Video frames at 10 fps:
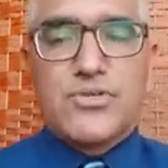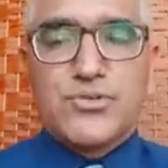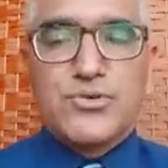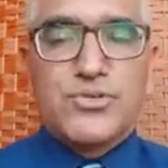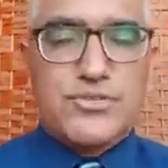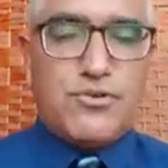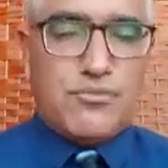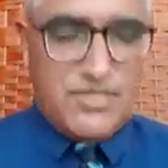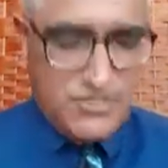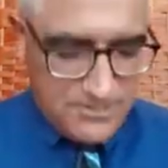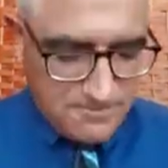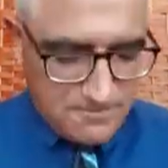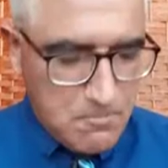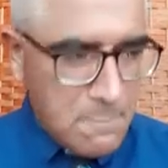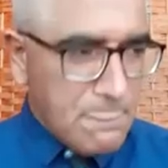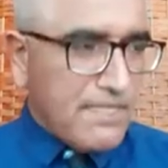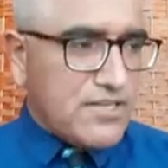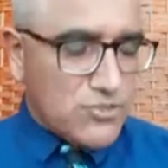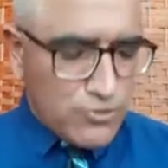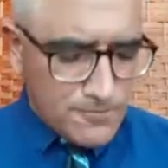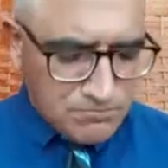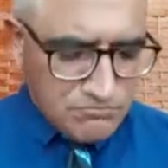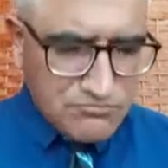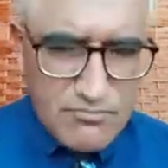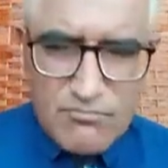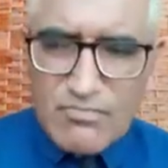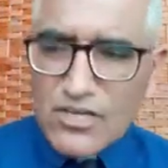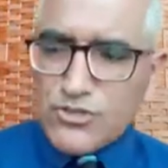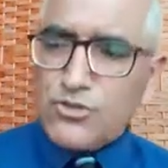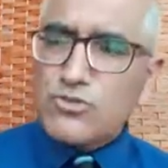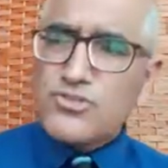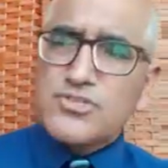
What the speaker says: toe deformation. So toes